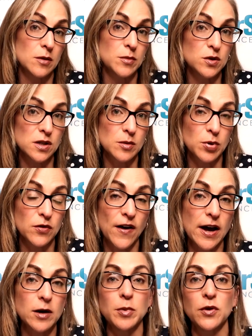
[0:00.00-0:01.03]
I'm using
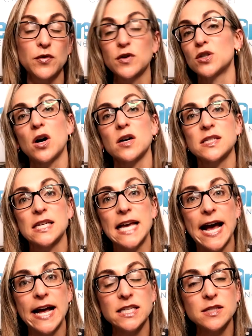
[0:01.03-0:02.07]
Proviable for dogs and
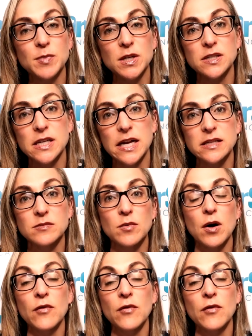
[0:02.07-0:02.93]
cats because it has